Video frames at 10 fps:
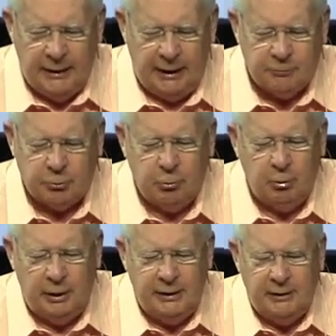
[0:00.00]
that
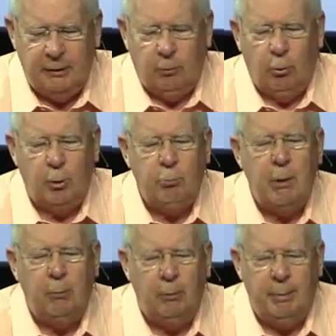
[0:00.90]
truly, dear Lord,
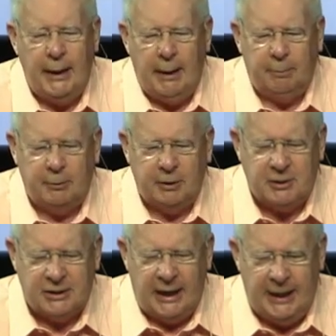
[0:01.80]
we would be able to
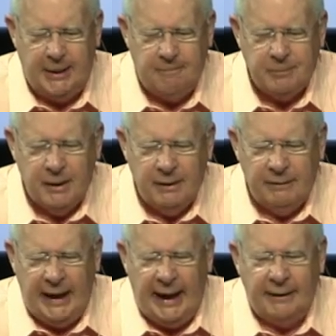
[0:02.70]
say
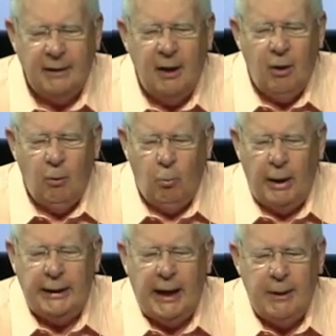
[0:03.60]
that
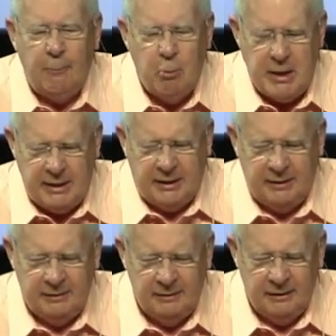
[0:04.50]
when I am weak,
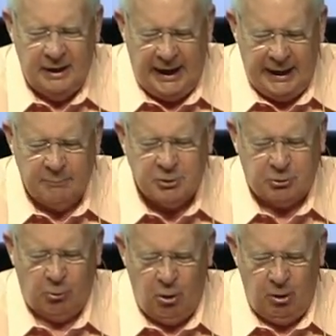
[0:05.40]
I am
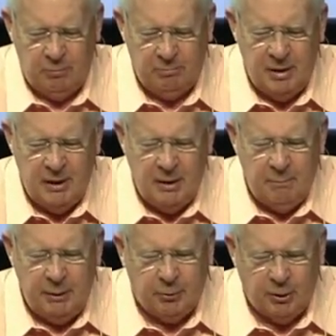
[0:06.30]

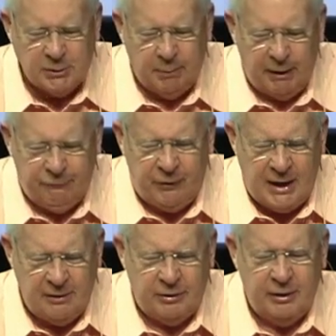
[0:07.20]
strong because my
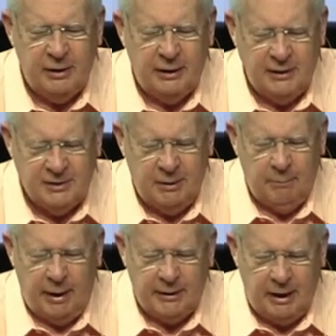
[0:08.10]
faith is
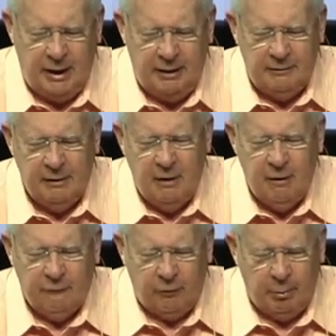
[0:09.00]
in my God.
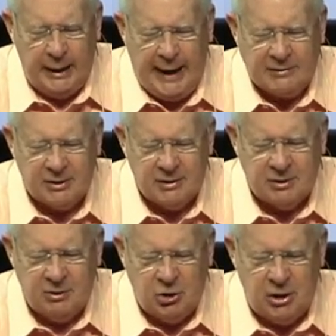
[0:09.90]
For we ask
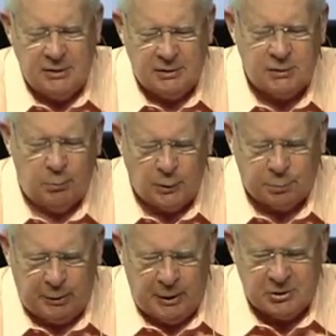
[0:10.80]
this in Jesus'
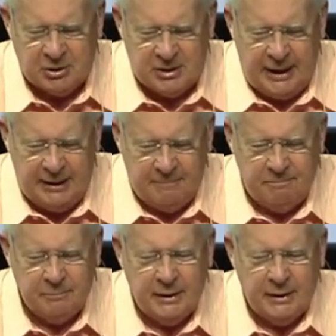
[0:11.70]
most precious name.